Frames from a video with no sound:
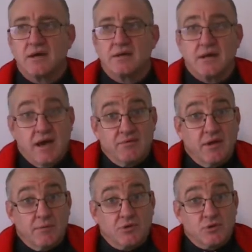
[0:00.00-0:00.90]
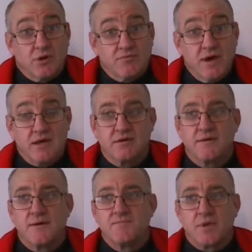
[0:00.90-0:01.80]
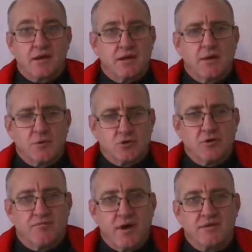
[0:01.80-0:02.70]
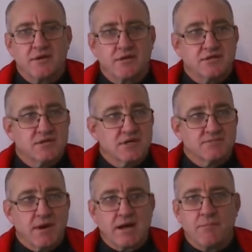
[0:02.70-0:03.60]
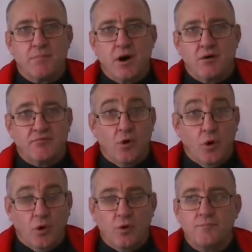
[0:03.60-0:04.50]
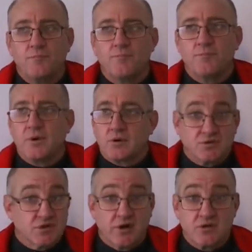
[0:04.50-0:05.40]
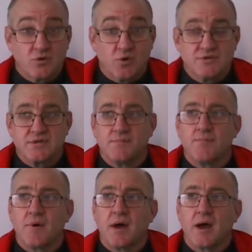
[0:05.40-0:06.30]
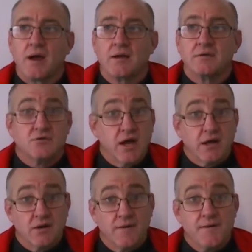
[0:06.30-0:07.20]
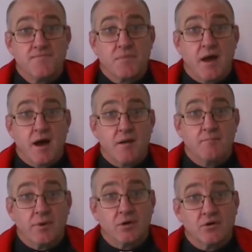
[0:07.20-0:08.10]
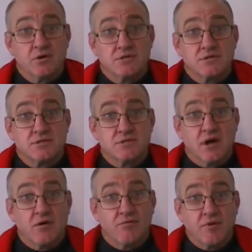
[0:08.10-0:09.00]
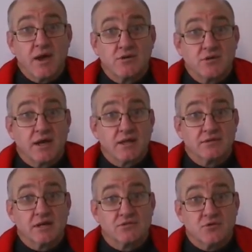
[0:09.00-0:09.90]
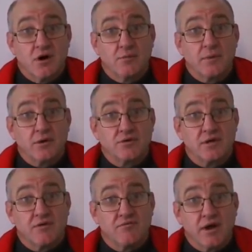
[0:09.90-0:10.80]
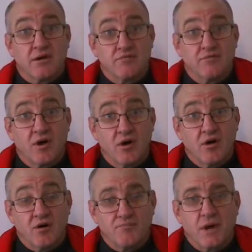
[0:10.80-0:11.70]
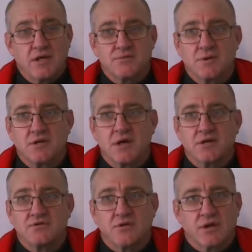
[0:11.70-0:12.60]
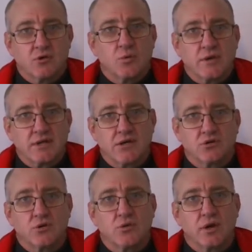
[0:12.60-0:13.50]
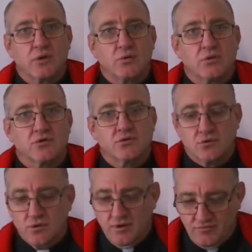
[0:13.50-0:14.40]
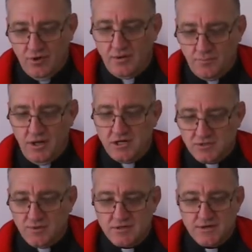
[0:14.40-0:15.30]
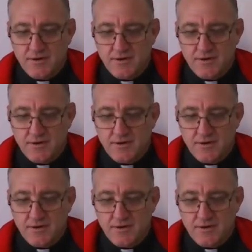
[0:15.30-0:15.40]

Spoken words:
They have an immature faith. And an immature faith is made up of awe, because God is awesome, and dread, because they're afraid to get things wrong, because they're afraid of punishment. And so they do what they do in order to avoid punishment.